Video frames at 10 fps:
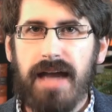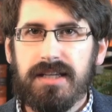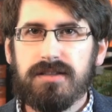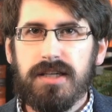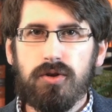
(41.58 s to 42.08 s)
an
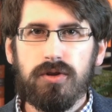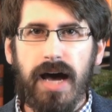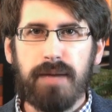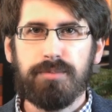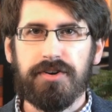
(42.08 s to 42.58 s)
illegal
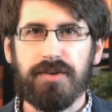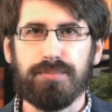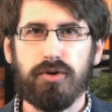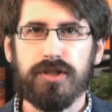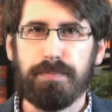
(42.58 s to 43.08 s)
library of
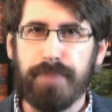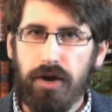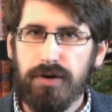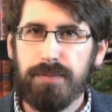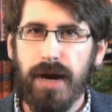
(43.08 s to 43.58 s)
books buried